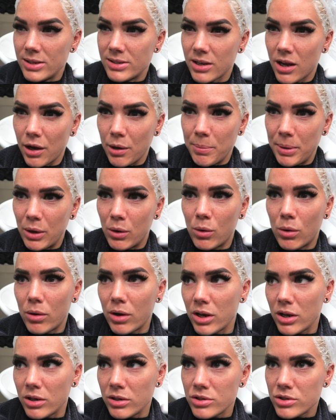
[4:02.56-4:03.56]
Is it gonna be
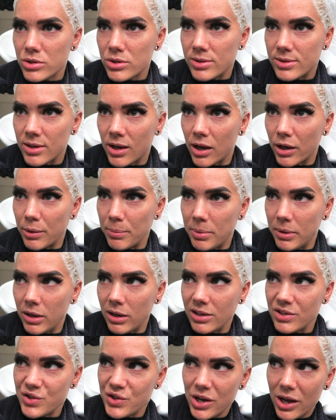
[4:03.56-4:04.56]
orange? Is it gonna
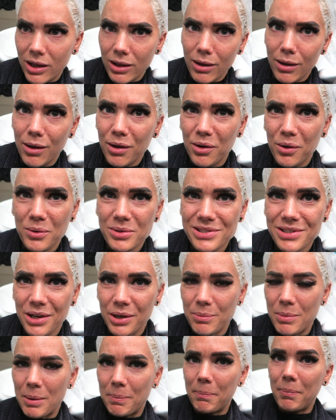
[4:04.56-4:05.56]
be yellow? Is it
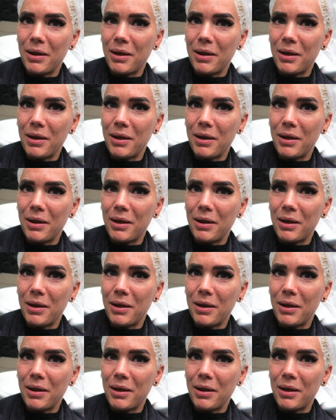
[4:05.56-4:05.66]
gonna be